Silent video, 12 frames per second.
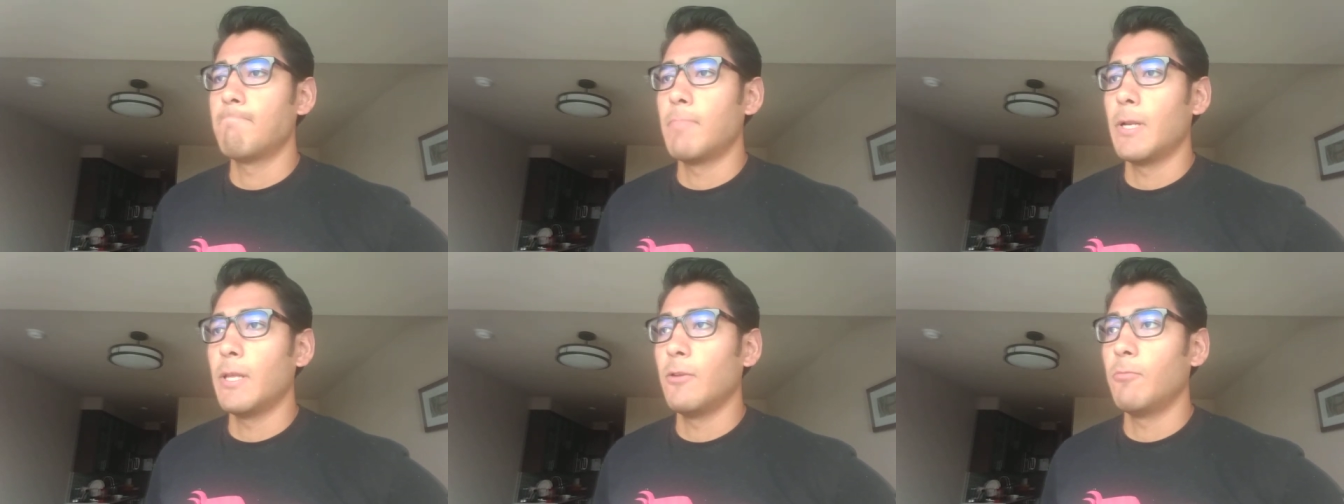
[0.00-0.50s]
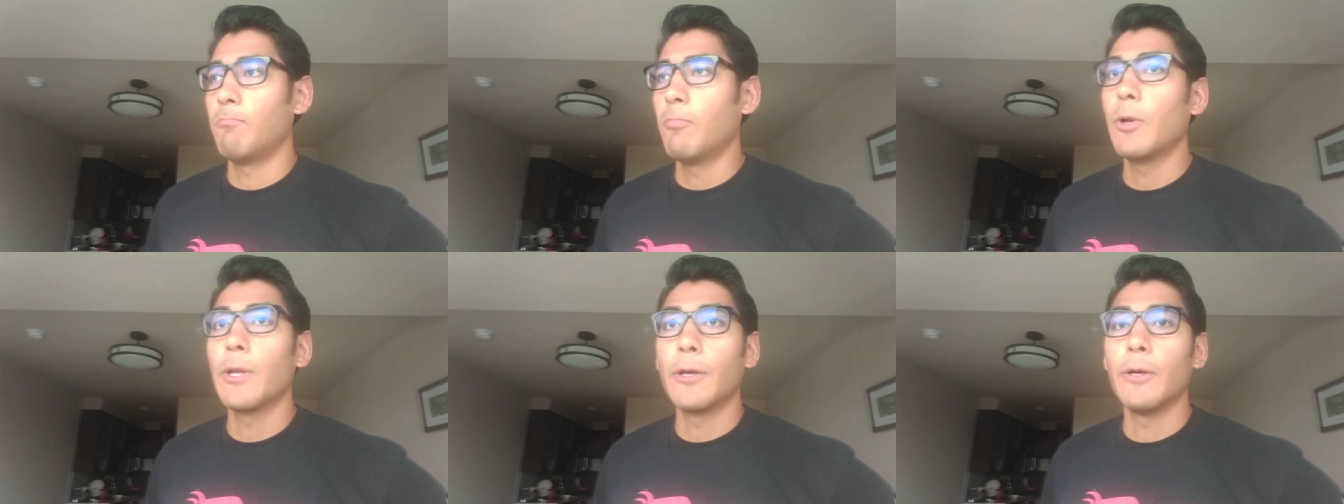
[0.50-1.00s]
but he's
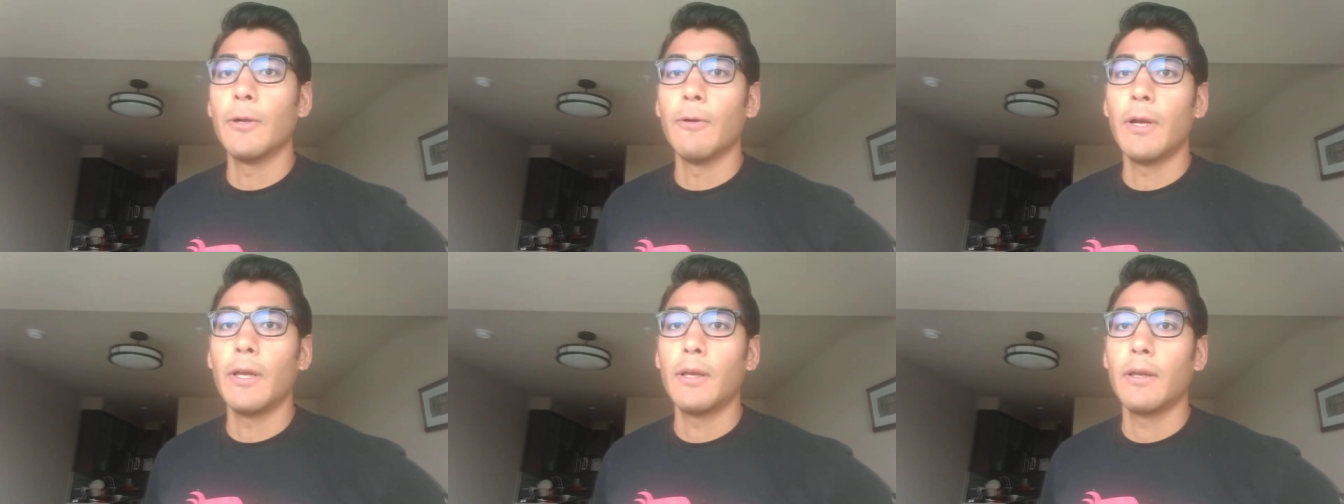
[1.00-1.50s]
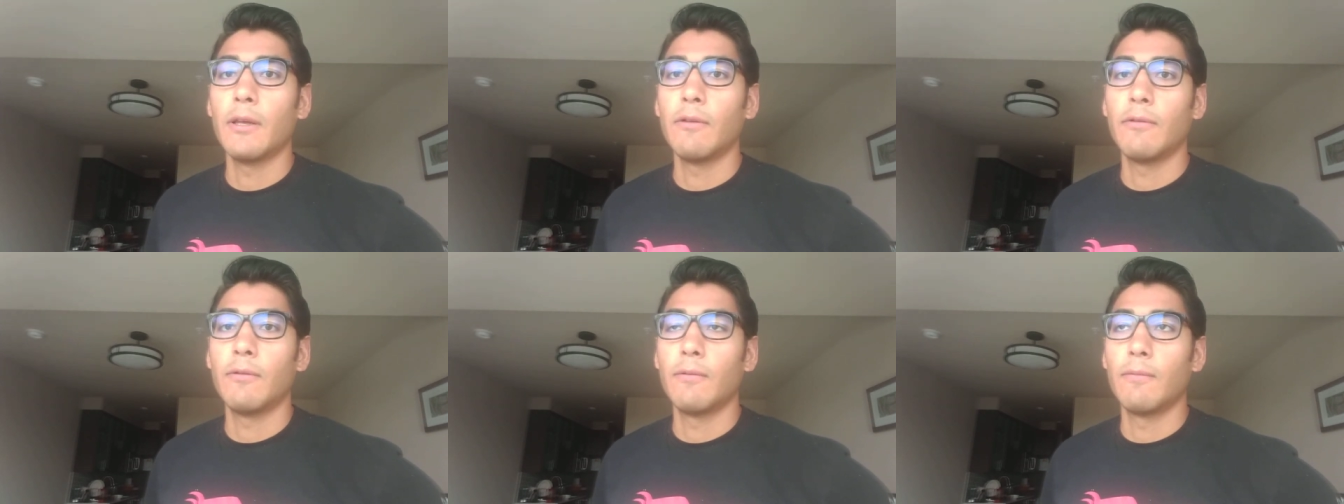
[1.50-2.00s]
pretty good, right?
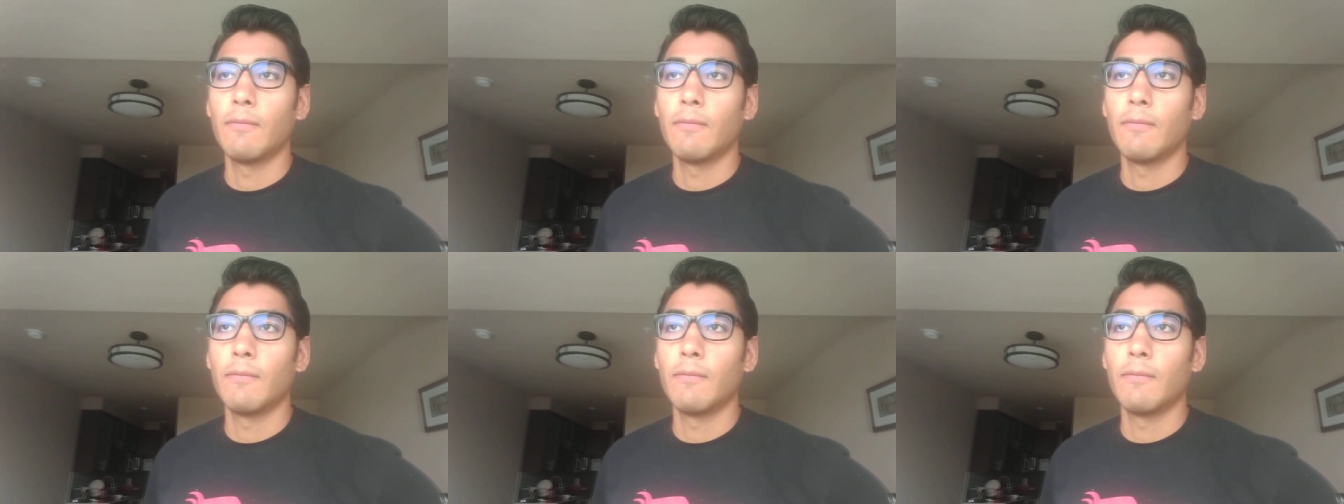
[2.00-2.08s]
He's